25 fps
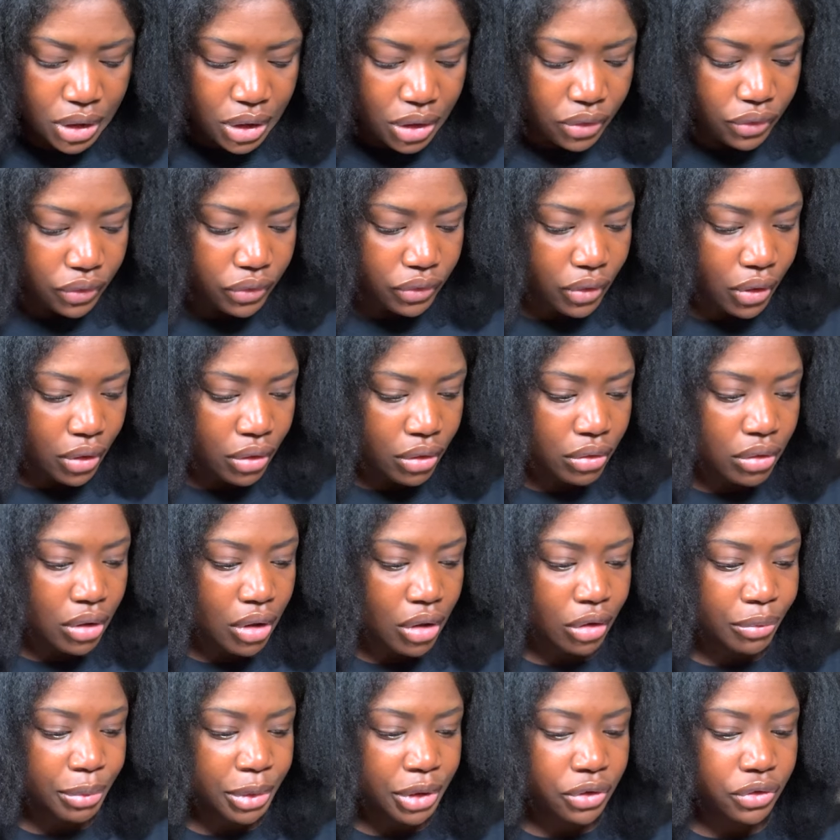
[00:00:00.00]
So all
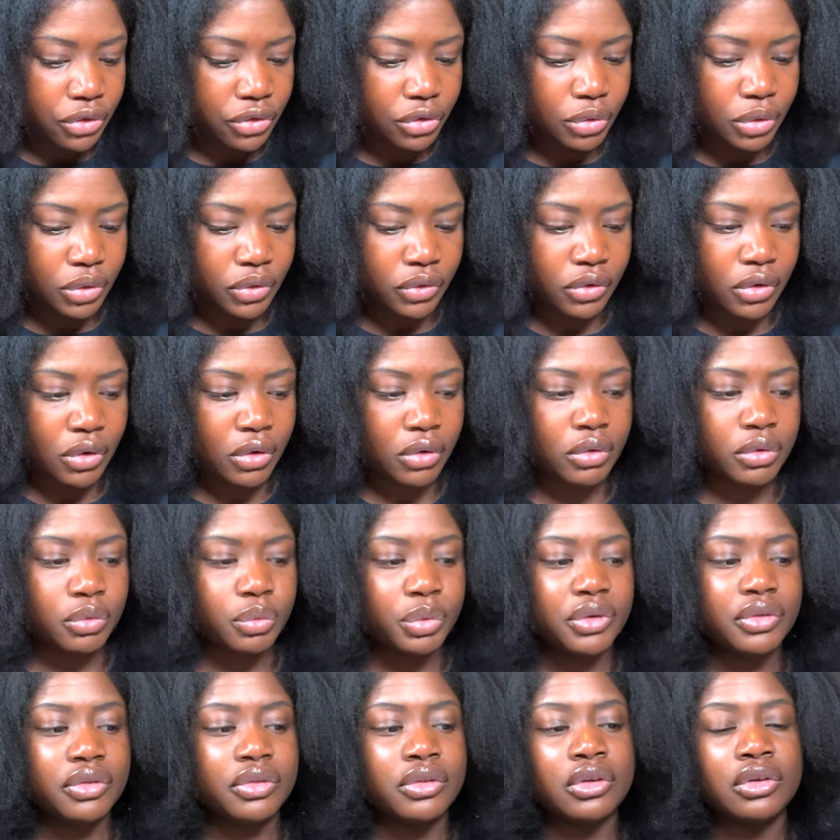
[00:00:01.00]
I'm gonna do is go in
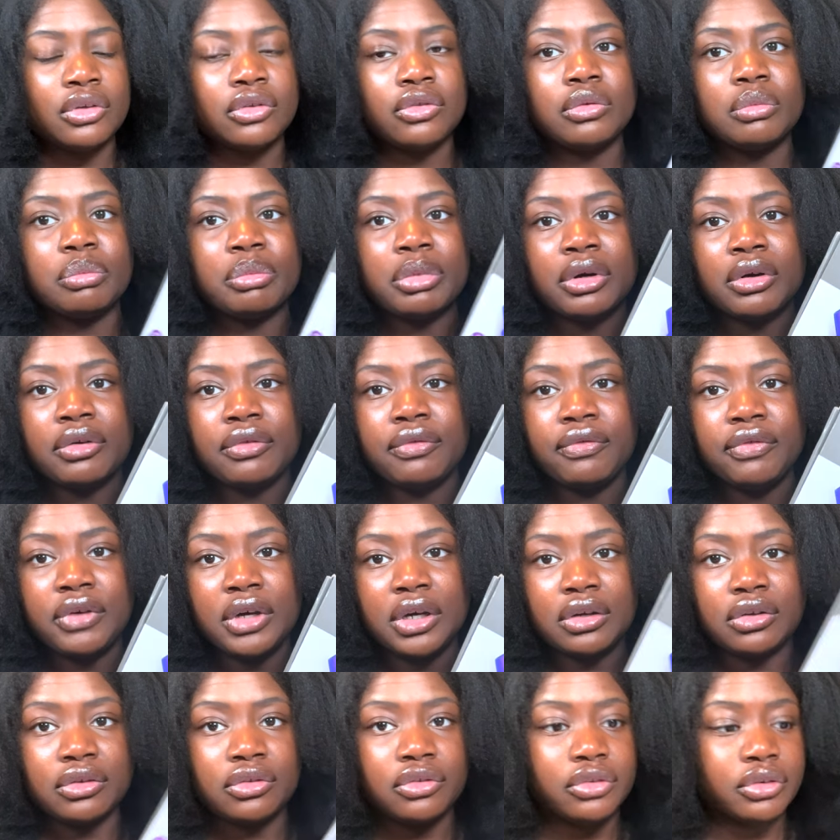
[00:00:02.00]
with this
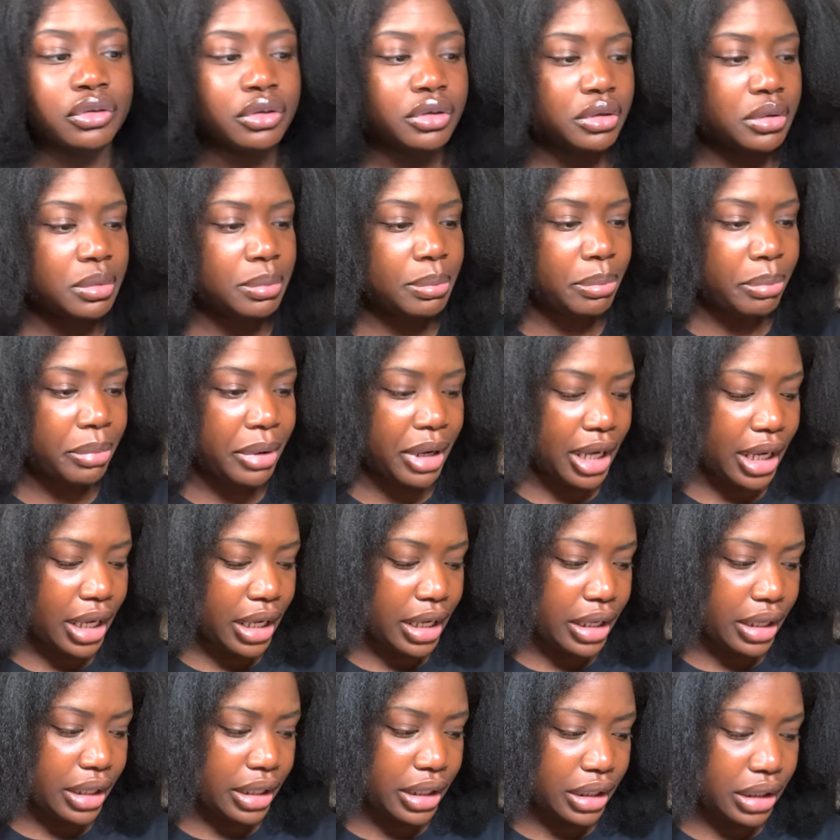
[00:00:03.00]
Perfector
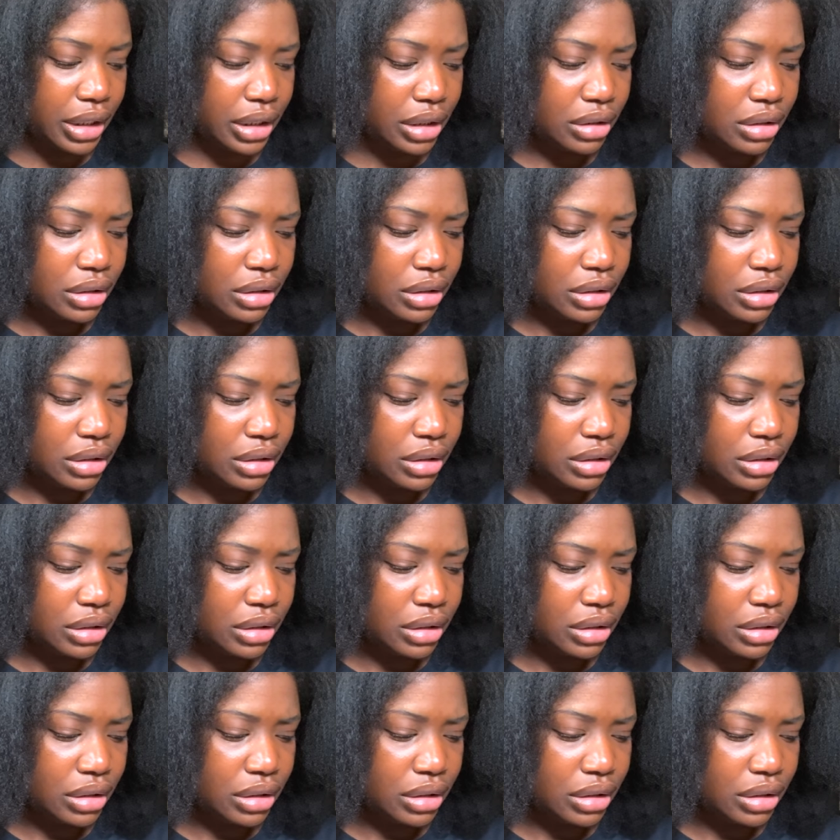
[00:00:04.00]
by,